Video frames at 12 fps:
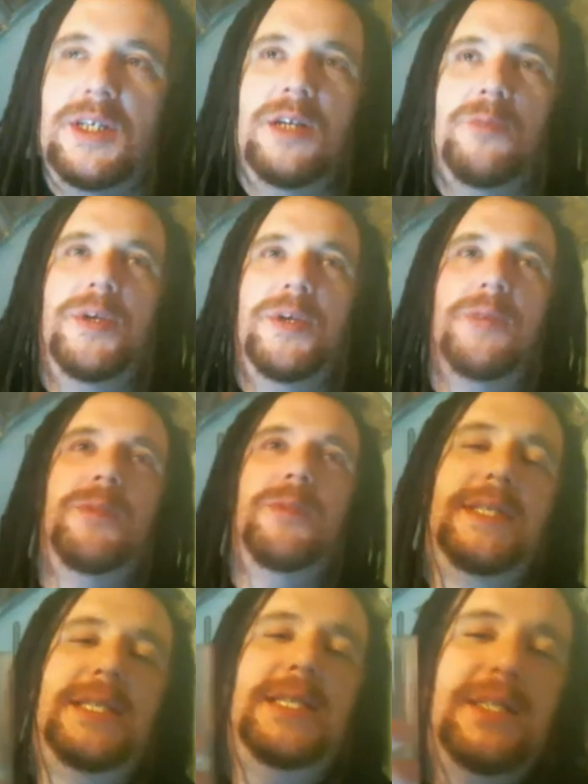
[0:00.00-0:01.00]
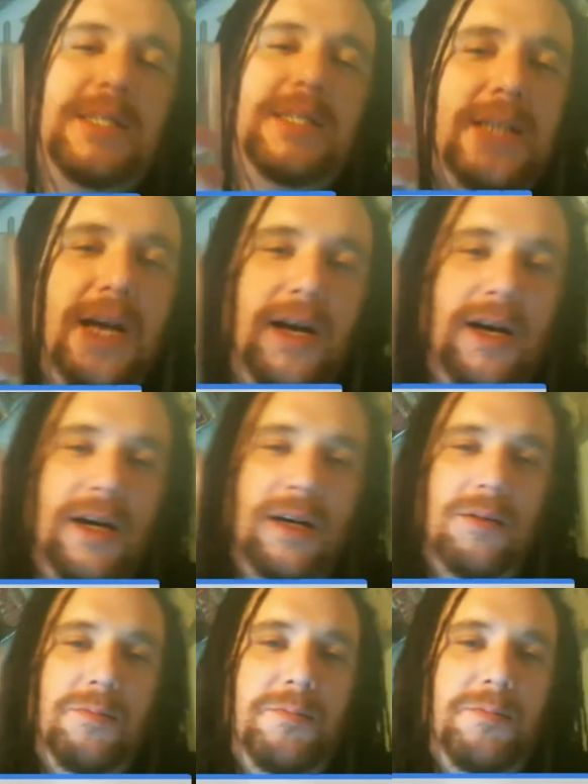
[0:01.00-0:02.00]
a big mid-season
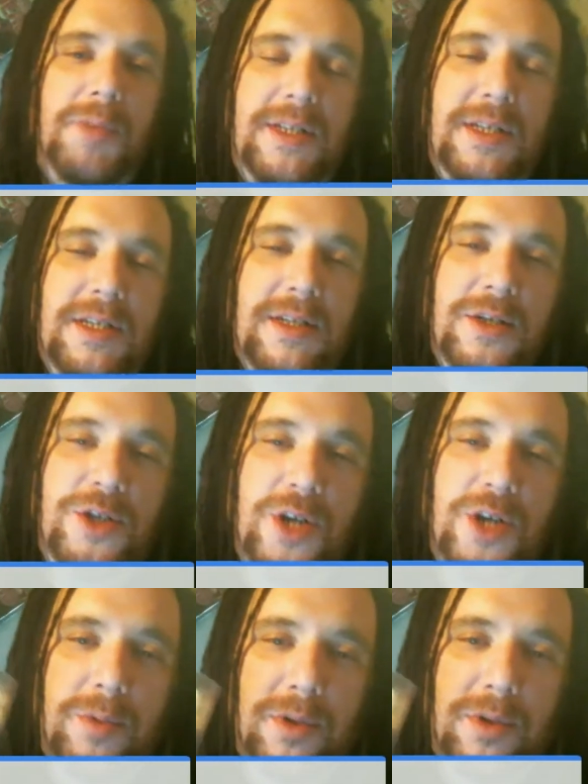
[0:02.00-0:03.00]
jump,